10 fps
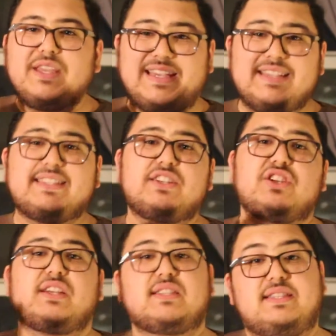He
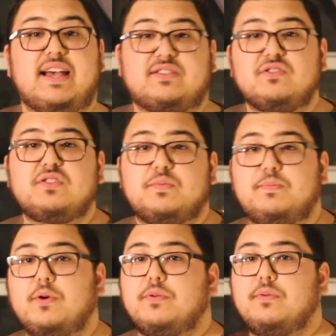suggests deserts,
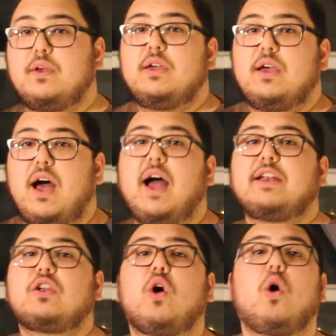both
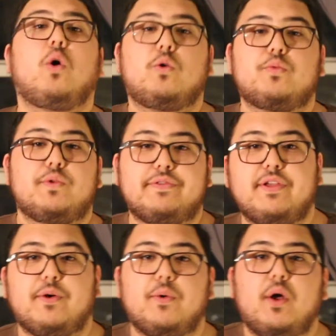hot and cold, will
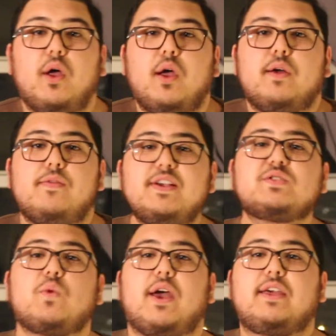do.
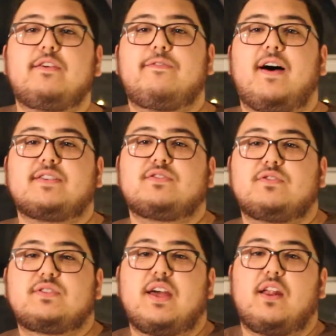This way, the
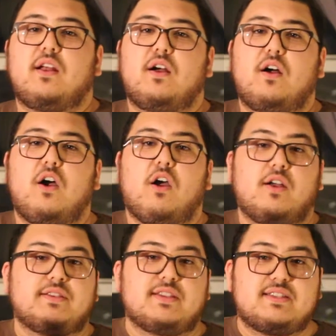fossils that are
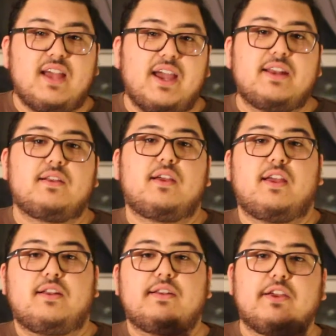on the site
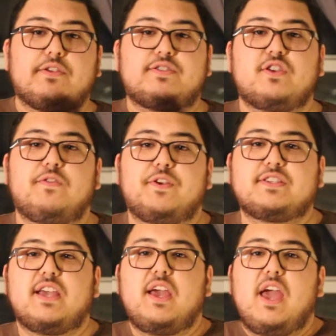and near the
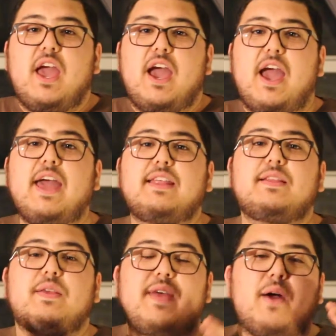surface,
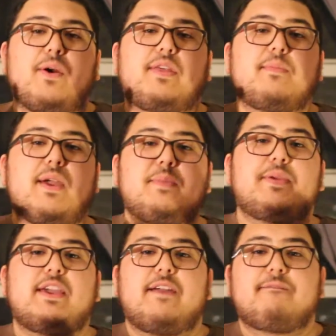and that way they may
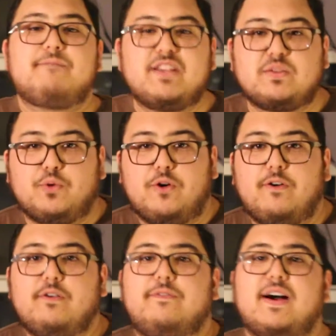be visible.